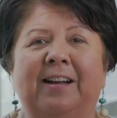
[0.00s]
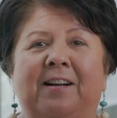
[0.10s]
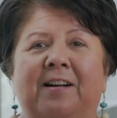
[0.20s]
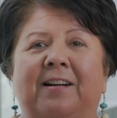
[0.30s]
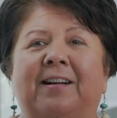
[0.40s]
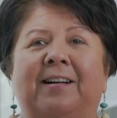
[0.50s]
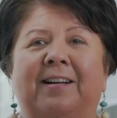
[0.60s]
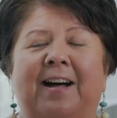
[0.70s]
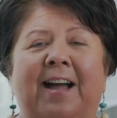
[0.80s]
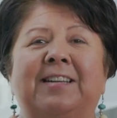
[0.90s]

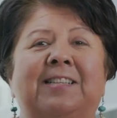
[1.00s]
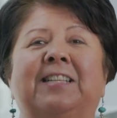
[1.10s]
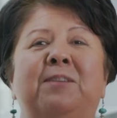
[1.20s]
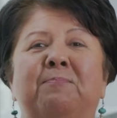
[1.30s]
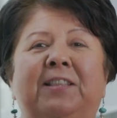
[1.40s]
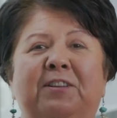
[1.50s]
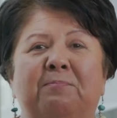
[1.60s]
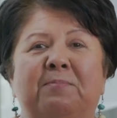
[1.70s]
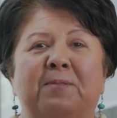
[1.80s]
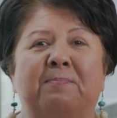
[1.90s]
I can sleep a little
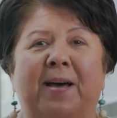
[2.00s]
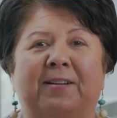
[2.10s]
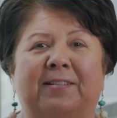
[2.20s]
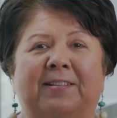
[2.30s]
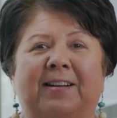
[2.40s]
bit better,